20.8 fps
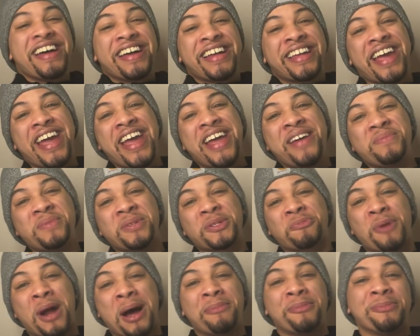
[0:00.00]
Kane was
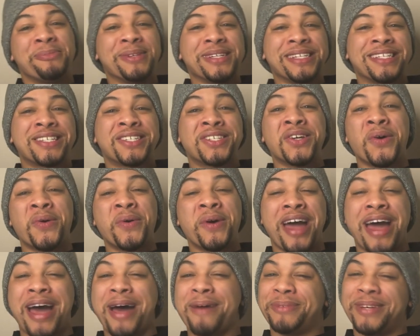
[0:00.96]
probably so
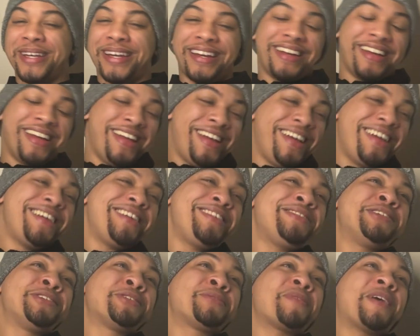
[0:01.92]
happy.
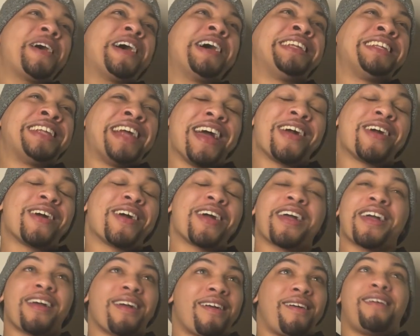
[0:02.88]
He was probably like,
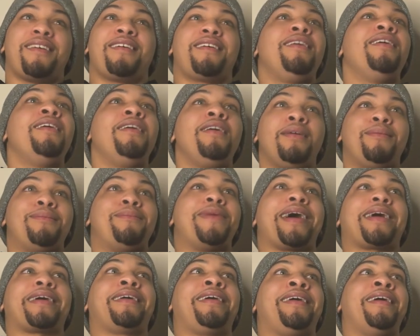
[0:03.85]

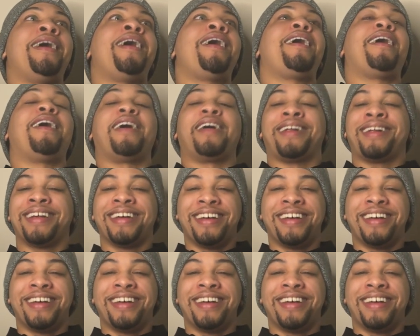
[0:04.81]
my God.